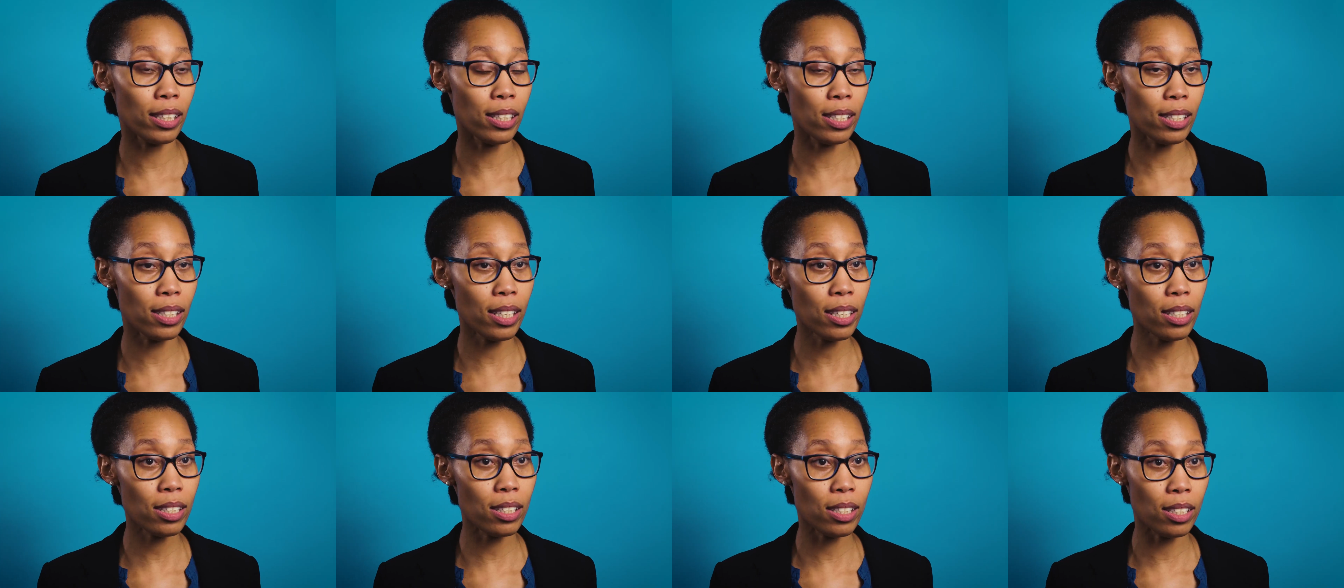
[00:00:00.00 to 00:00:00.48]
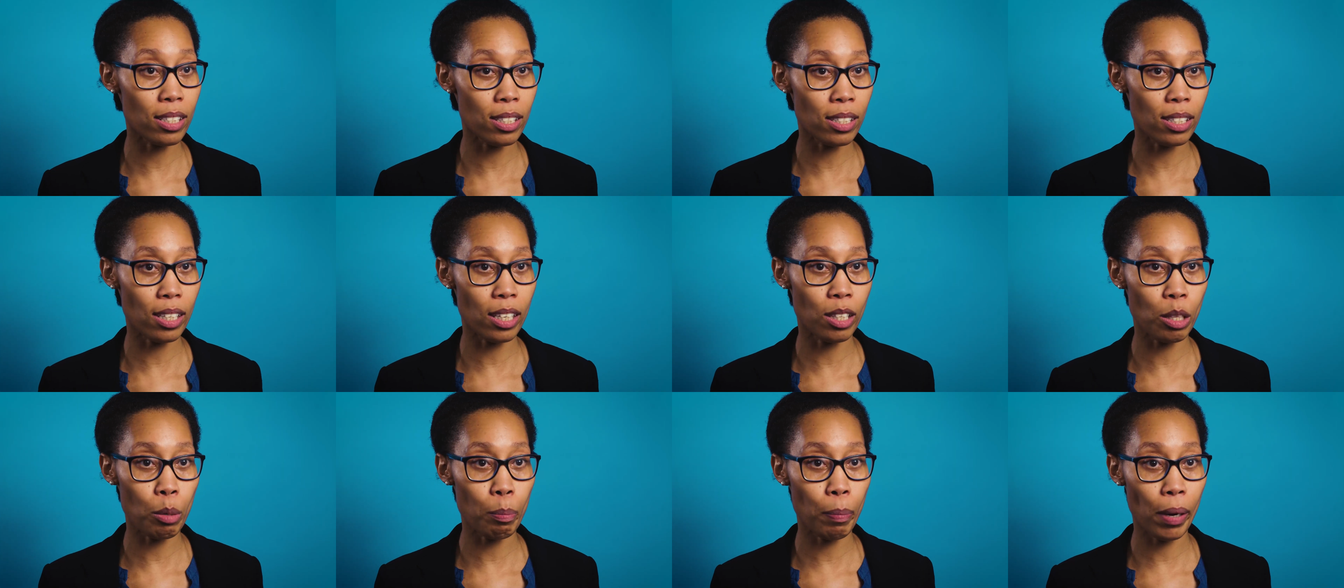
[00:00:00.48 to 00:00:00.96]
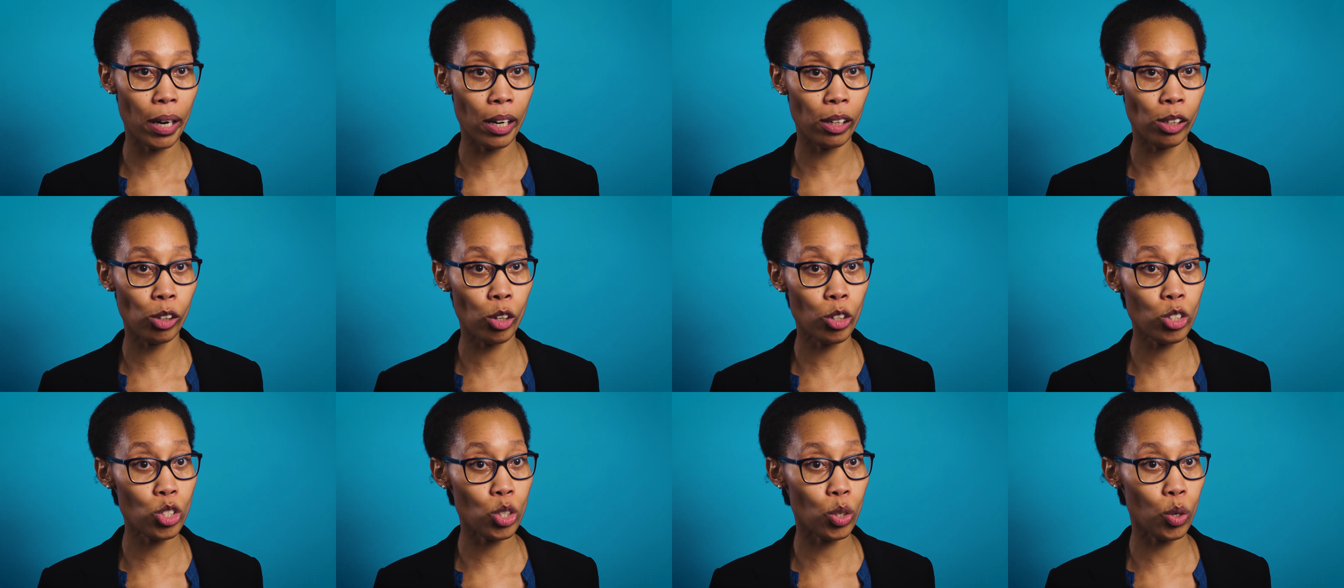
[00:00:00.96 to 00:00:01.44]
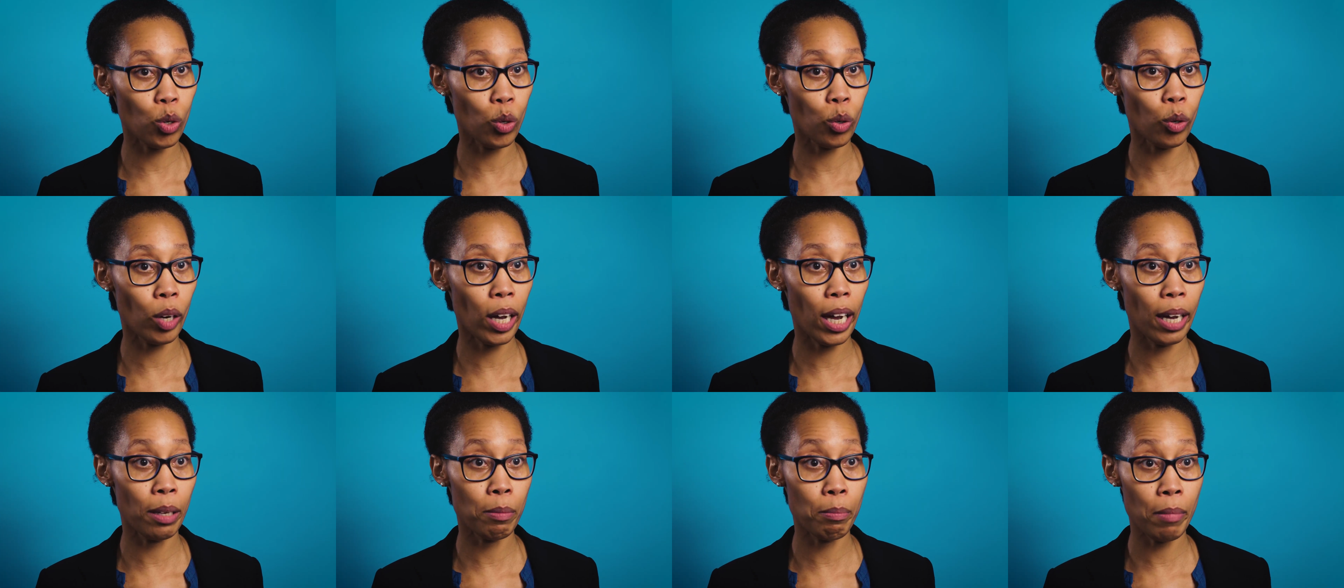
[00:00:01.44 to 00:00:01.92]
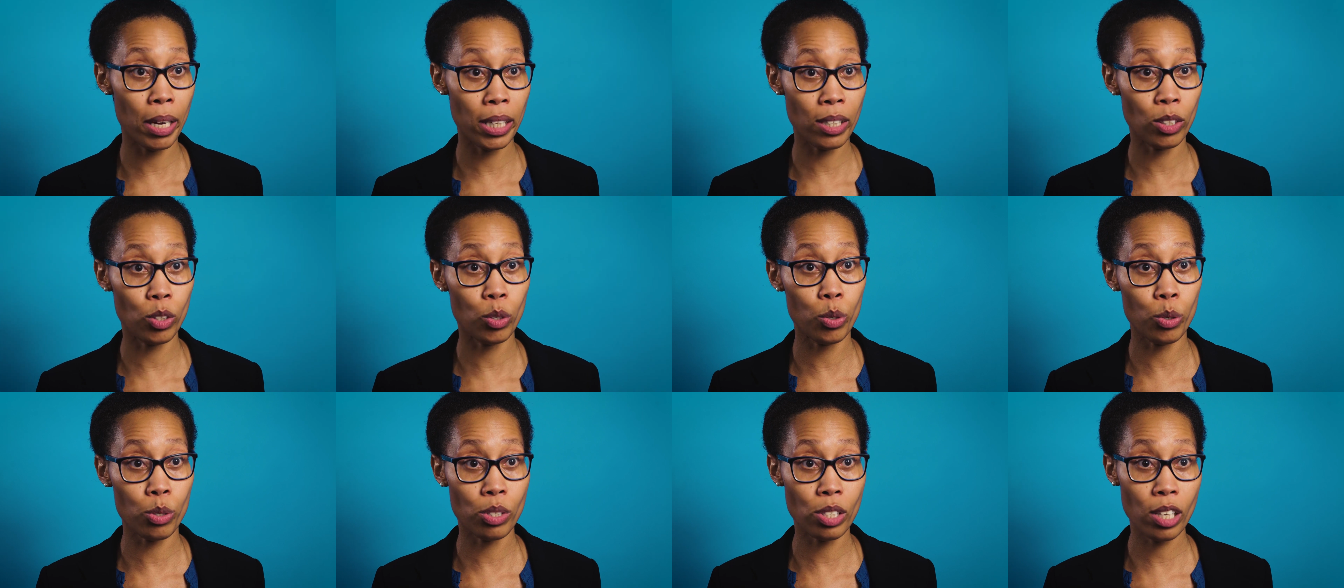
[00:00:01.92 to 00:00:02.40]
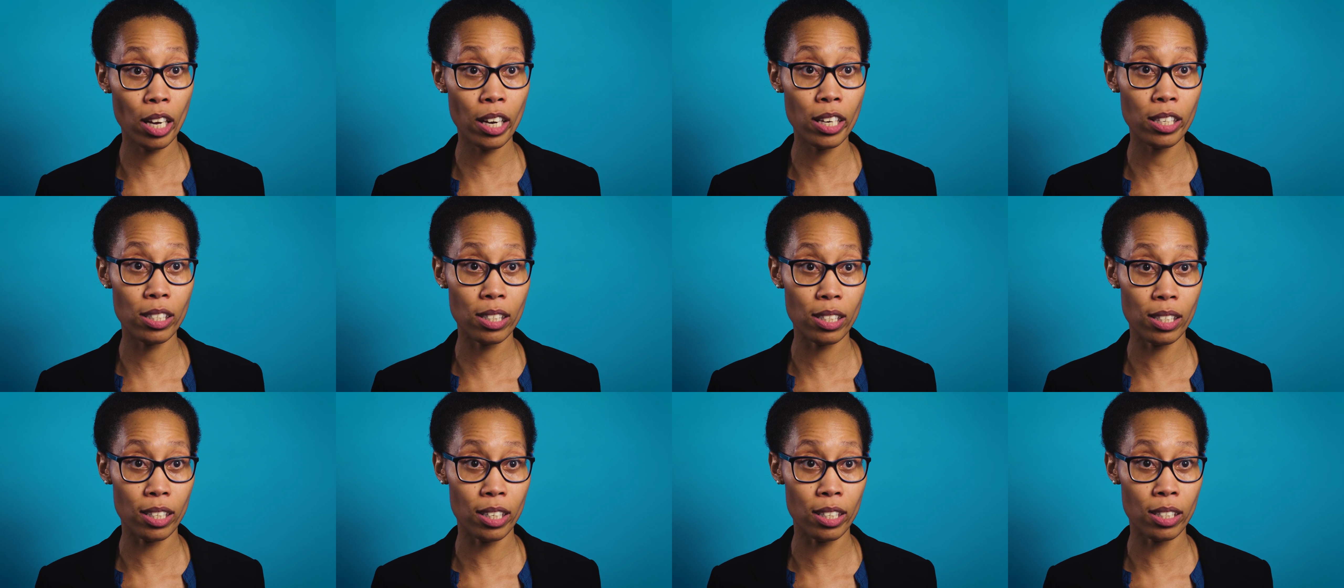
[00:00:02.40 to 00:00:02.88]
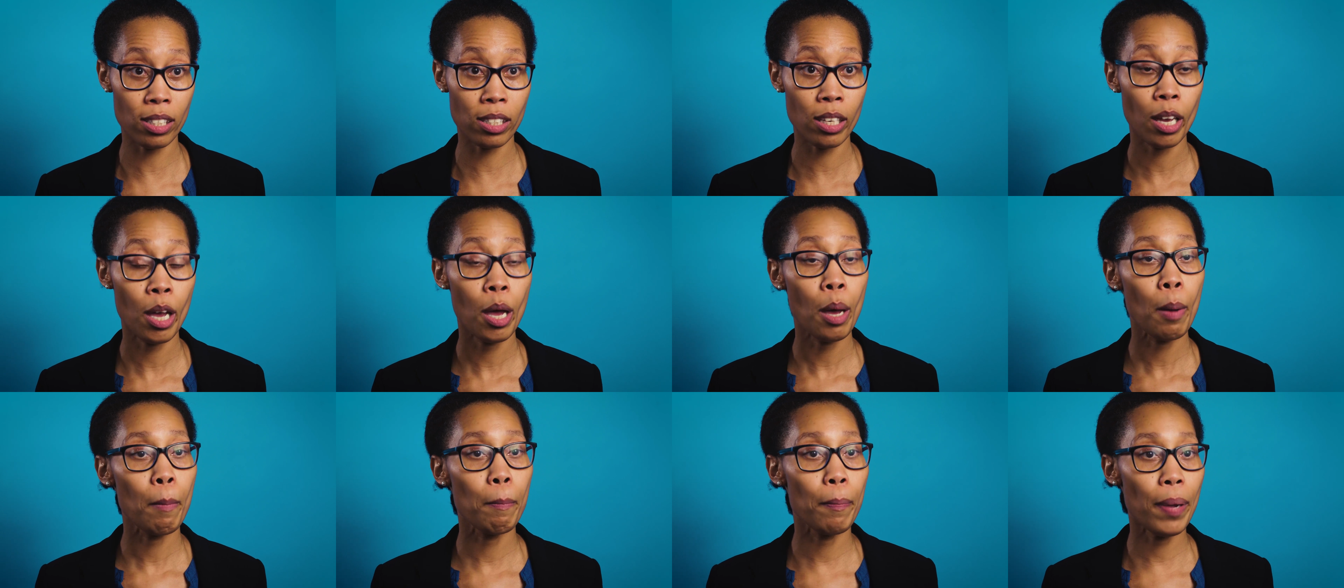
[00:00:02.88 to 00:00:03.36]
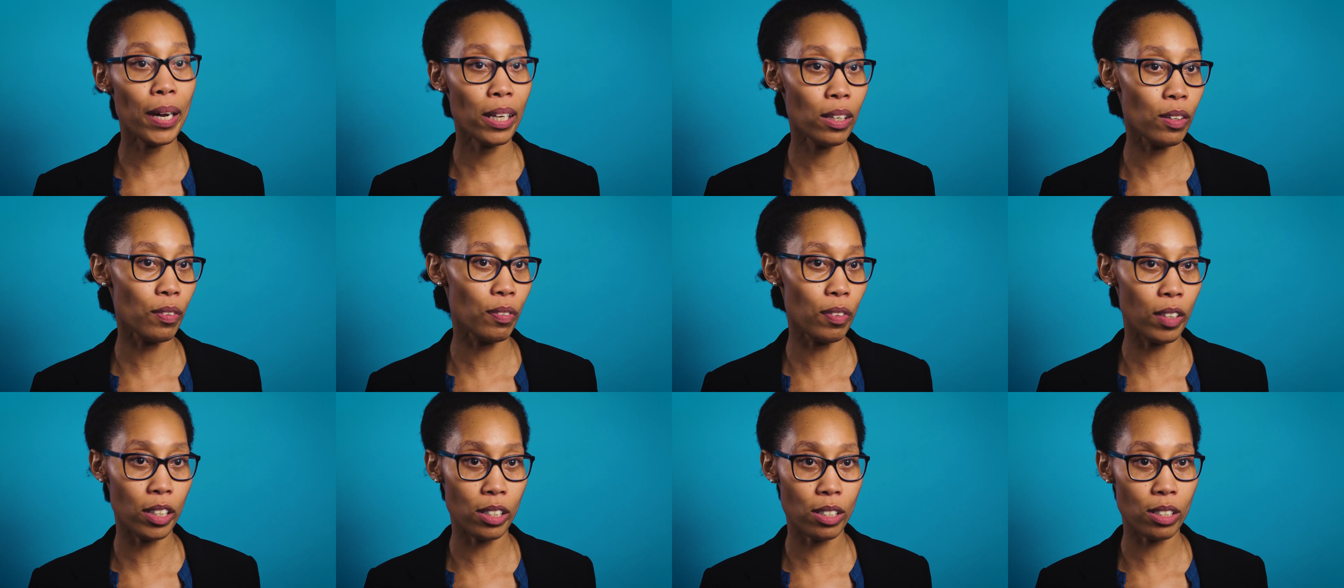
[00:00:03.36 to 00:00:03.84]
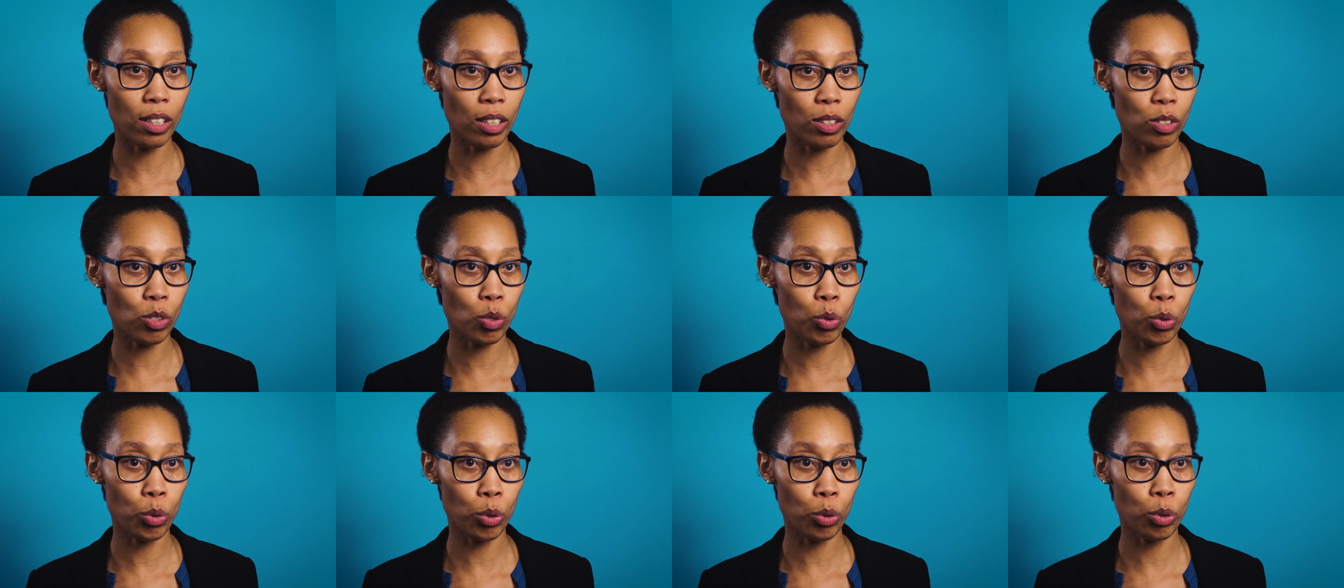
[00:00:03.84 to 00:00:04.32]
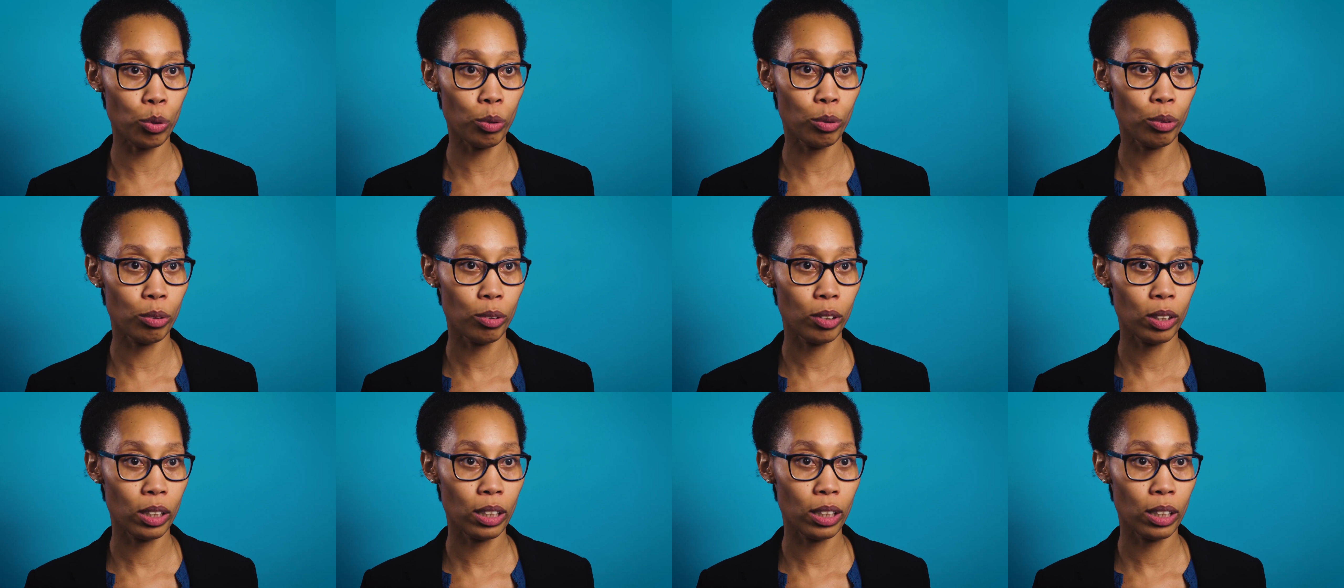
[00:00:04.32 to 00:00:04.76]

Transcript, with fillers: and assistance in the biological and medical sciences benefits us all.